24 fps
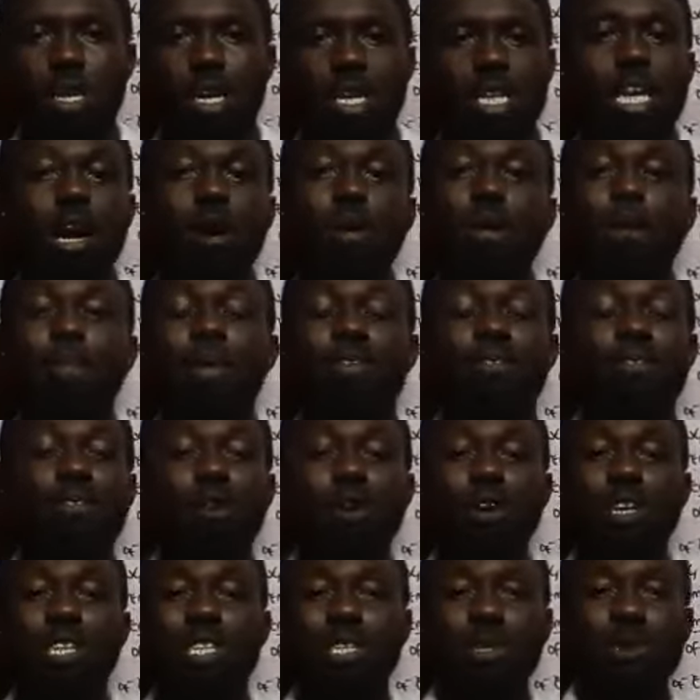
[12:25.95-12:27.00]
Now,
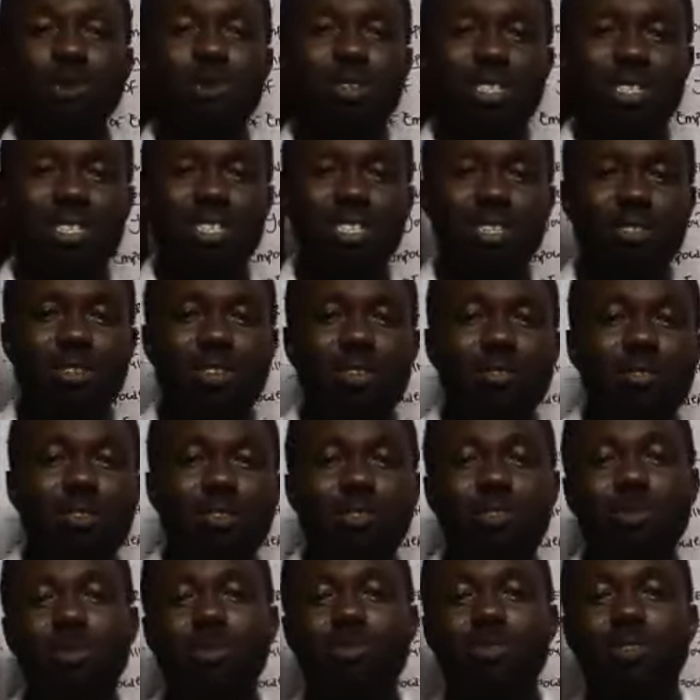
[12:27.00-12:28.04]
before, in the olden days, of
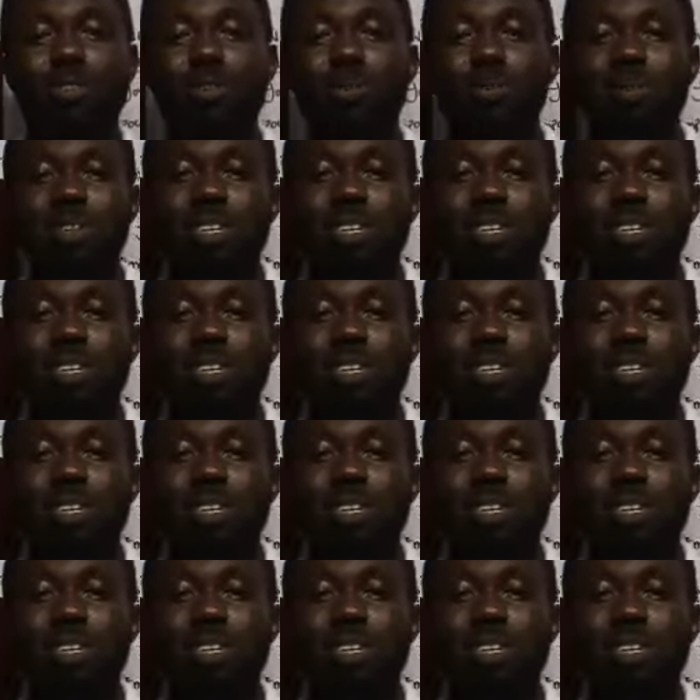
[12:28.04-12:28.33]
course, some of the